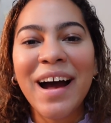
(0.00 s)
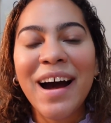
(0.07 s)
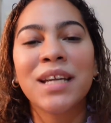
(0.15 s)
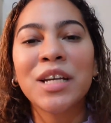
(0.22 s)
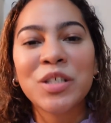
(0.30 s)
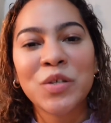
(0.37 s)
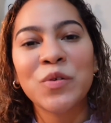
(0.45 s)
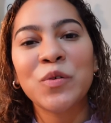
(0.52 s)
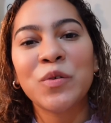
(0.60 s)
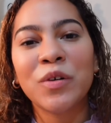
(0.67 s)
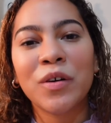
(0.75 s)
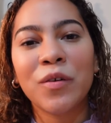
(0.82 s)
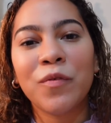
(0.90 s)
Stay
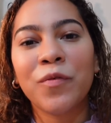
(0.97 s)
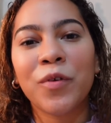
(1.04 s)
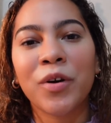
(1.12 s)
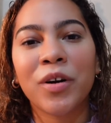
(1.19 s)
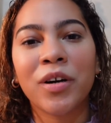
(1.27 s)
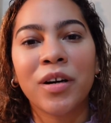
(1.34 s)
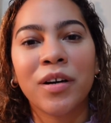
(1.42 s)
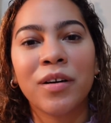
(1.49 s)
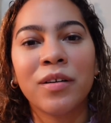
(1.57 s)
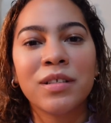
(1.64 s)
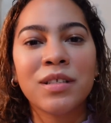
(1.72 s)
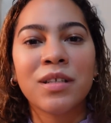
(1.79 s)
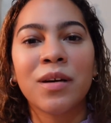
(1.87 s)
tuned
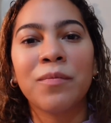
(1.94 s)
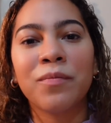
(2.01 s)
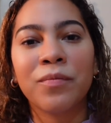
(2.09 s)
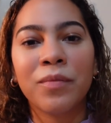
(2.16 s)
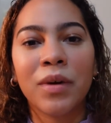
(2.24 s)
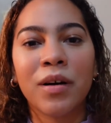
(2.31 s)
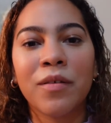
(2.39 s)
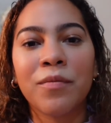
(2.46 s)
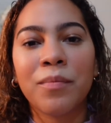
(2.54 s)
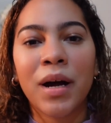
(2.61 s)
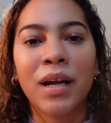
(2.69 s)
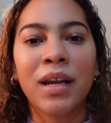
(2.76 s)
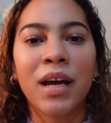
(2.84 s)
for some of
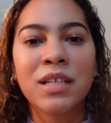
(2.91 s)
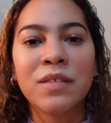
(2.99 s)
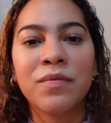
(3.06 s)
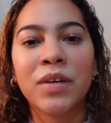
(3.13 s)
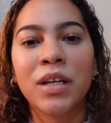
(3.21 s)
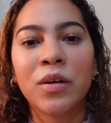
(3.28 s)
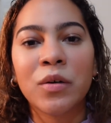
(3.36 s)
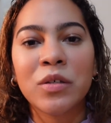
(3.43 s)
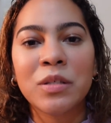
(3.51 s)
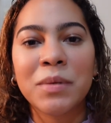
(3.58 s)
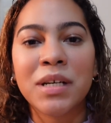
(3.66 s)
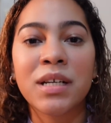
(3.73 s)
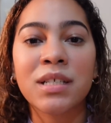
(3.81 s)
my next
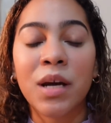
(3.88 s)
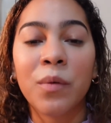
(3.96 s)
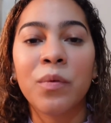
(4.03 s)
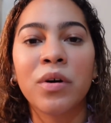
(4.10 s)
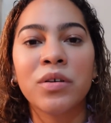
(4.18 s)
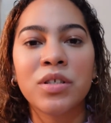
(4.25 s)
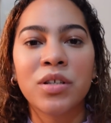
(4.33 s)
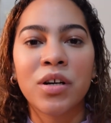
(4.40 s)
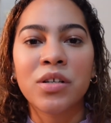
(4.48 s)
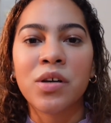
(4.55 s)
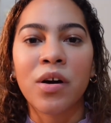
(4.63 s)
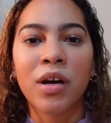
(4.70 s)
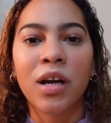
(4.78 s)
videos, because I will
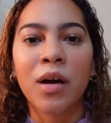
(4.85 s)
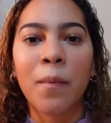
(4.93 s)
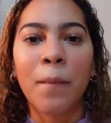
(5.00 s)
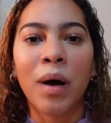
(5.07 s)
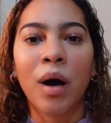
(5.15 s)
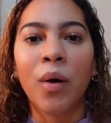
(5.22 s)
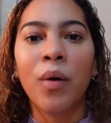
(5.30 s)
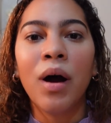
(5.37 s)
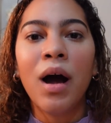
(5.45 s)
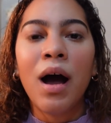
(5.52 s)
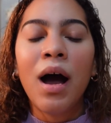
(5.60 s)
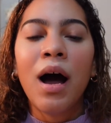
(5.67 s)
start talking about